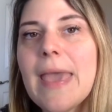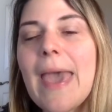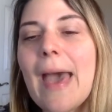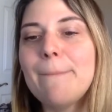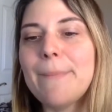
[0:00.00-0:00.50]

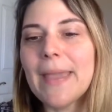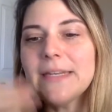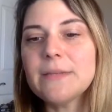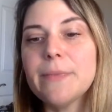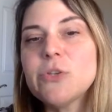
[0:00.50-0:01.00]

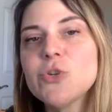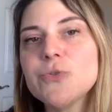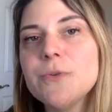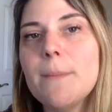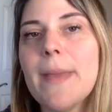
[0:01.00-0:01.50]
Abandonment,
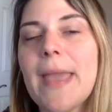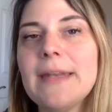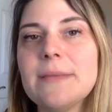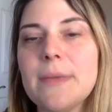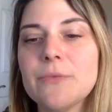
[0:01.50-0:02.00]
true
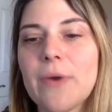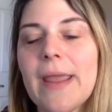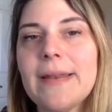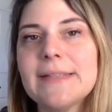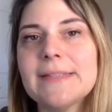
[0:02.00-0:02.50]
abandonment,
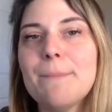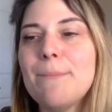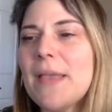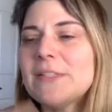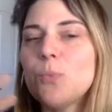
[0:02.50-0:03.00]
right,
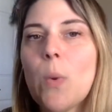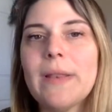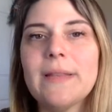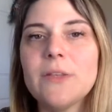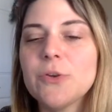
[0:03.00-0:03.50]
is
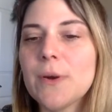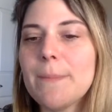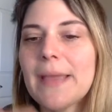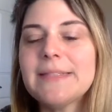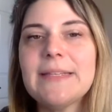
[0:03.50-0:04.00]
when you're
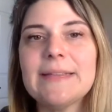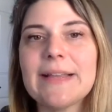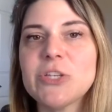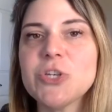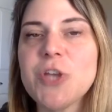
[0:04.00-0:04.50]
abandoning like
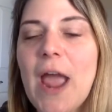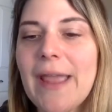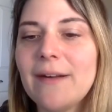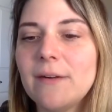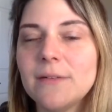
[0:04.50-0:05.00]
a
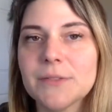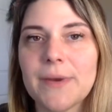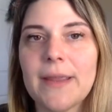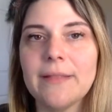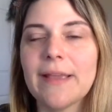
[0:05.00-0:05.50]
child,
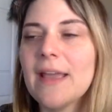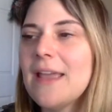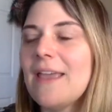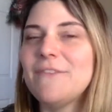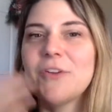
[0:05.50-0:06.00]
right? Like
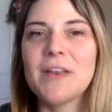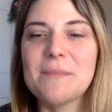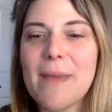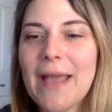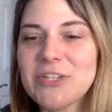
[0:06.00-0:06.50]
if you can
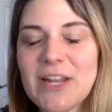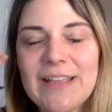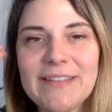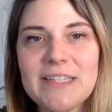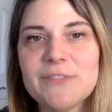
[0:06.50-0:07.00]
imagine, I
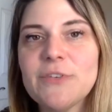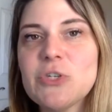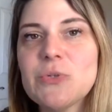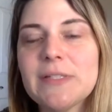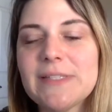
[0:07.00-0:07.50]
get this
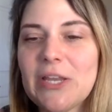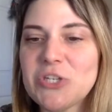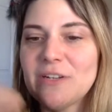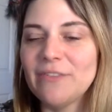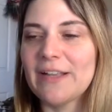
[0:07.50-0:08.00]

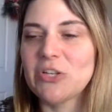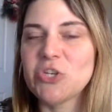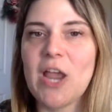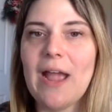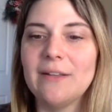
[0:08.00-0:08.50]
visualization of like a
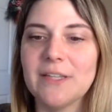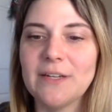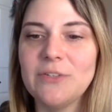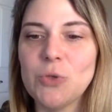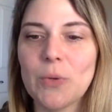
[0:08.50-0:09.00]
child on
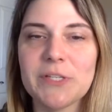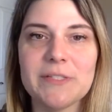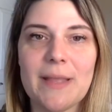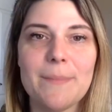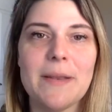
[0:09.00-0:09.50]
a
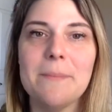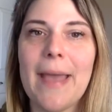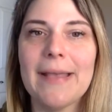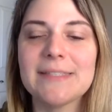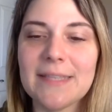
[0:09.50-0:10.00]
doorstep in a
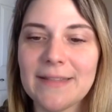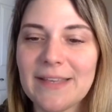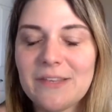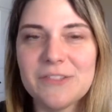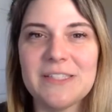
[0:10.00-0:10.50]
basket
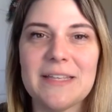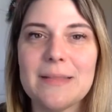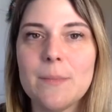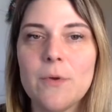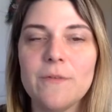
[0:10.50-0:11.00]
like you see in
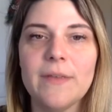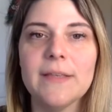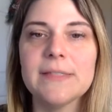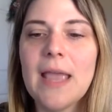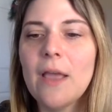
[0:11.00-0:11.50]
the
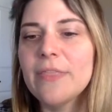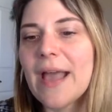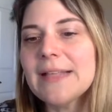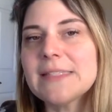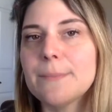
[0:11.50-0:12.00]
movies.
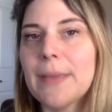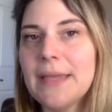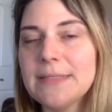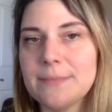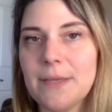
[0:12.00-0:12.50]
That's
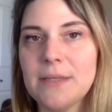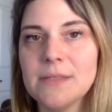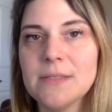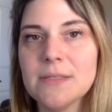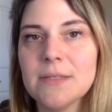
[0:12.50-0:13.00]
abandonment,